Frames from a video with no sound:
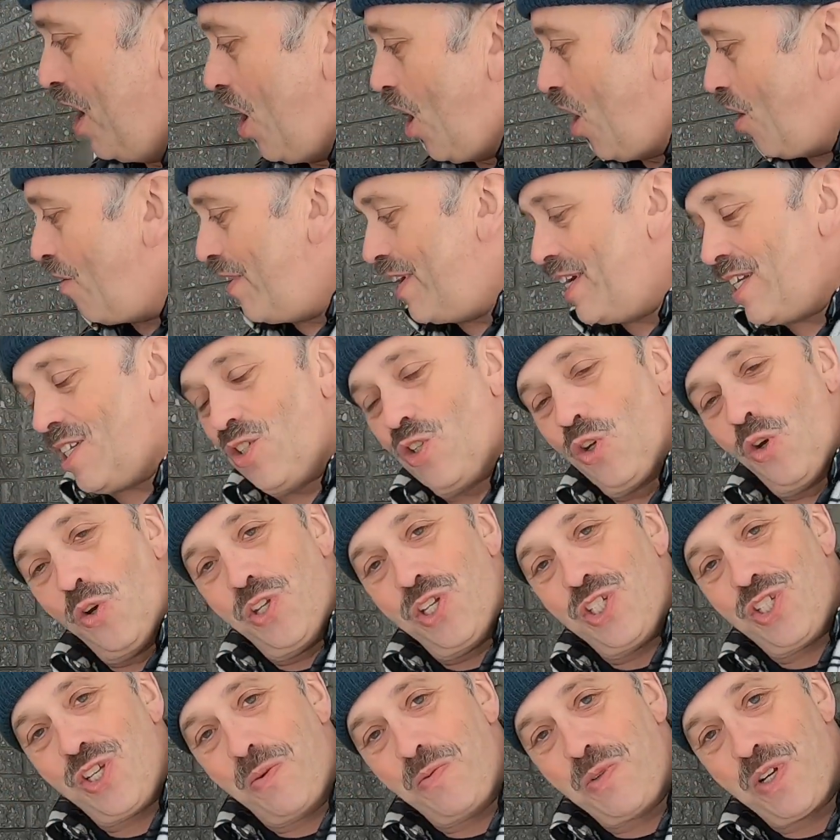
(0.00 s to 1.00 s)
All right, so
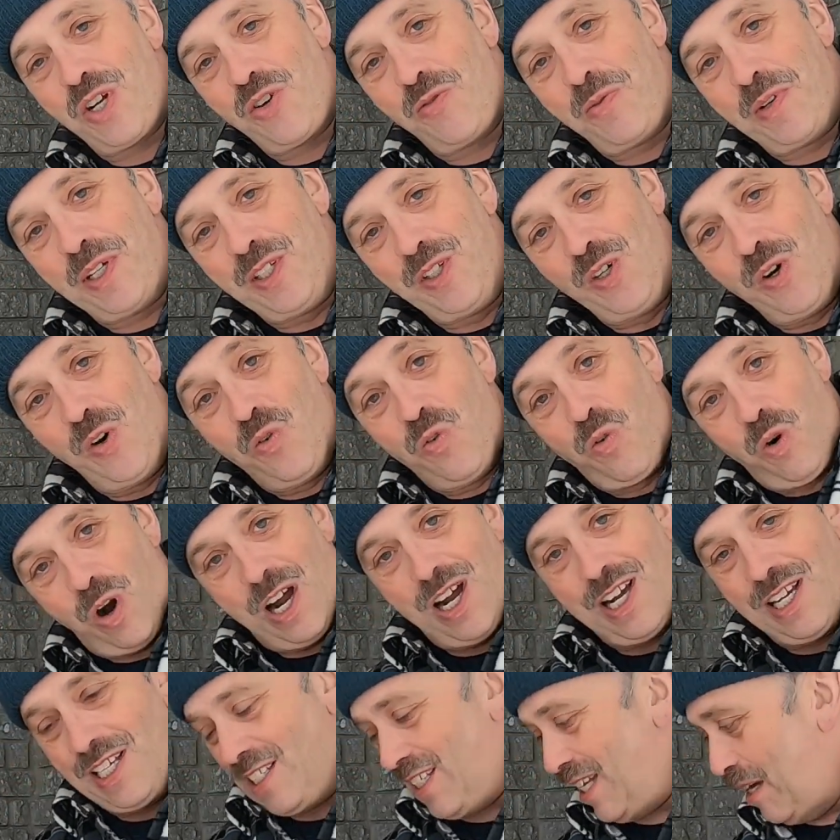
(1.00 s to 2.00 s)
the subject of my video
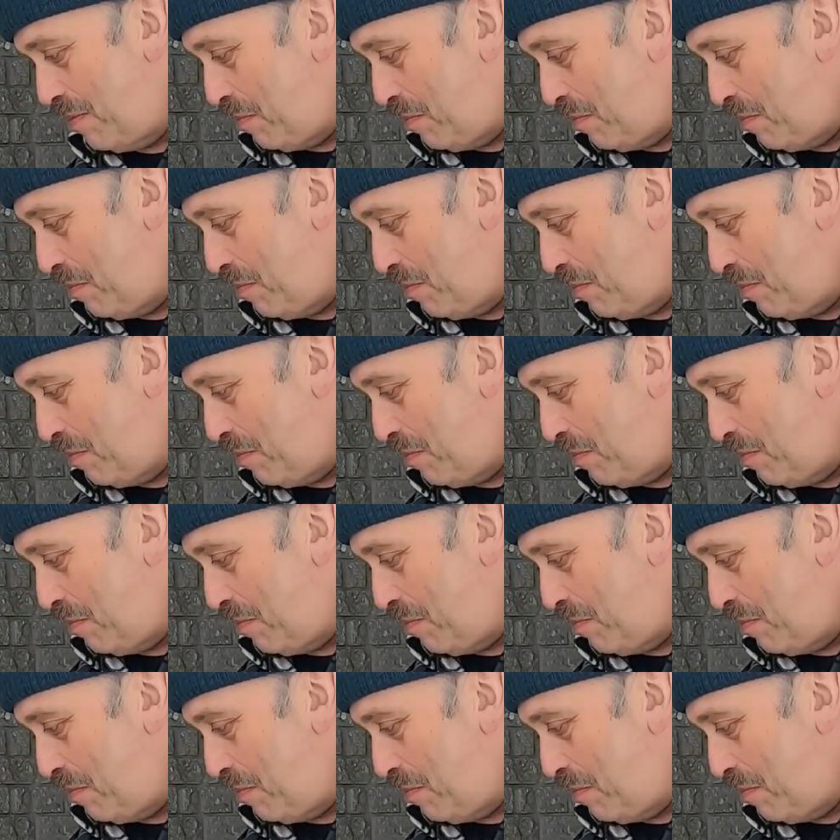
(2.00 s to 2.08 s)
was